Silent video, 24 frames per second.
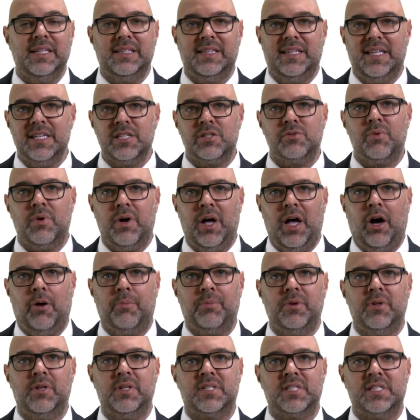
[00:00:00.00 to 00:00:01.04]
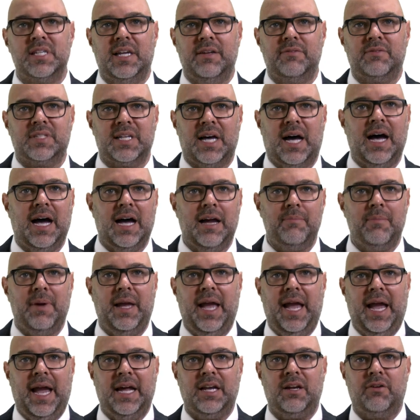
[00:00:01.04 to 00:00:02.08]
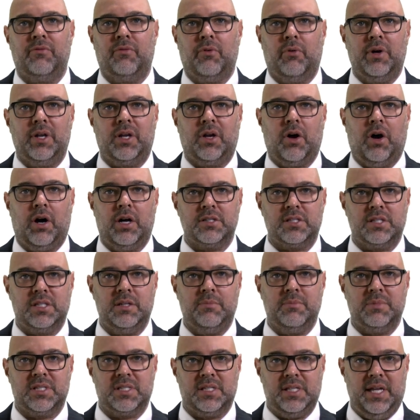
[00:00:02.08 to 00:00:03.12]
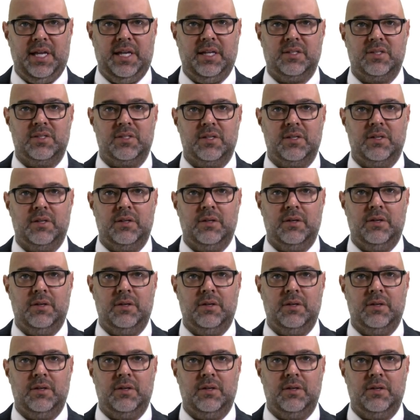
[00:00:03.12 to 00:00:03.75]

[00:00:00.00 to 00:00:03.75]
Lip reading: This will help you to save time and avoid costly mistakes.